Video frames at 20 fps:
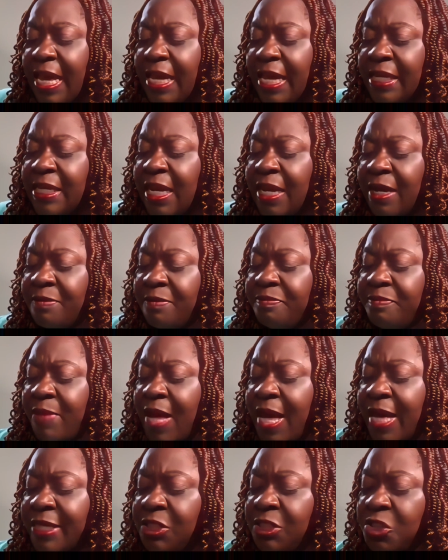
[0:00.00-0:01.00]
And
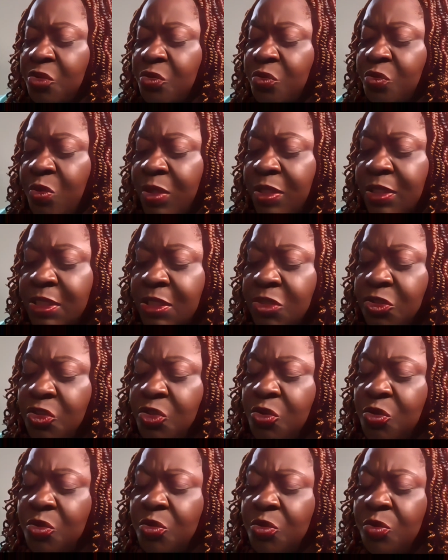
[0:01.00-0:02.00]
um, I just wanted
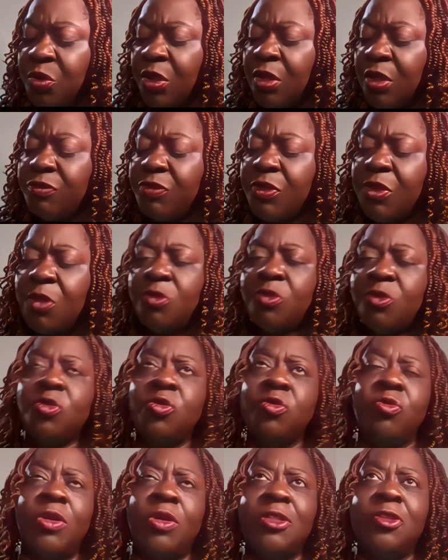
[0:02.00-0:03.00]
to, for those
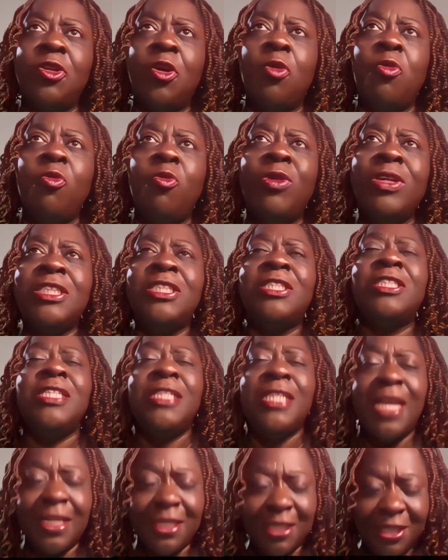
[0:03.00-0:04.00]
who want to know, what is the
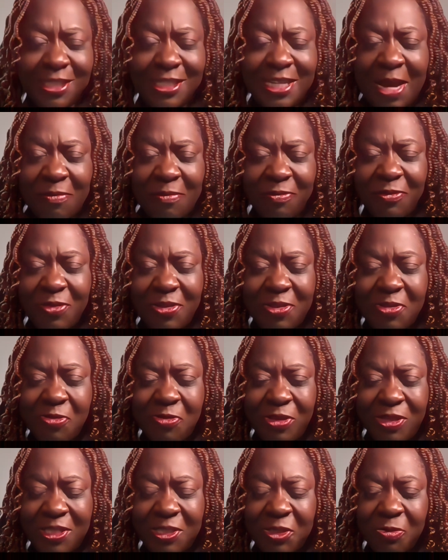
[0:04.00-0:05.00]
next step for
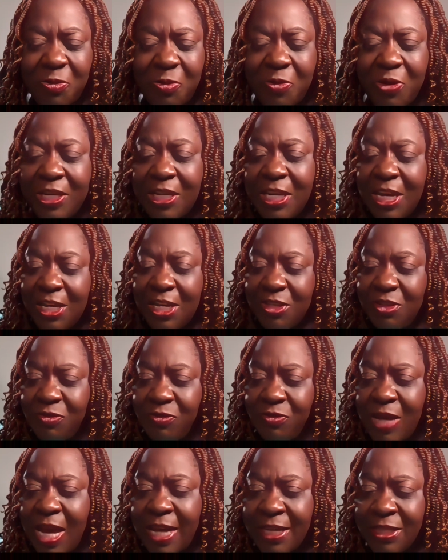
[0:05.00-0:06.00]
you at this point?
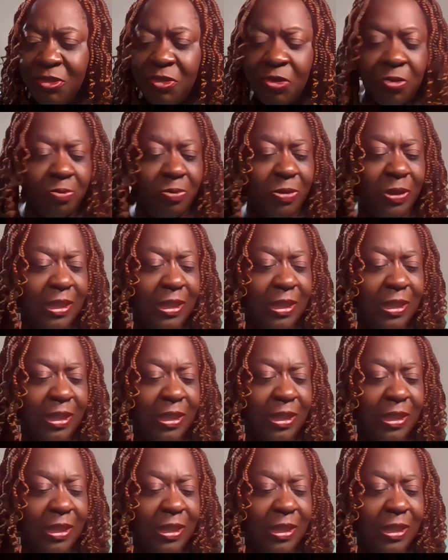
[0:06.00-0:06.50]
You've gotten your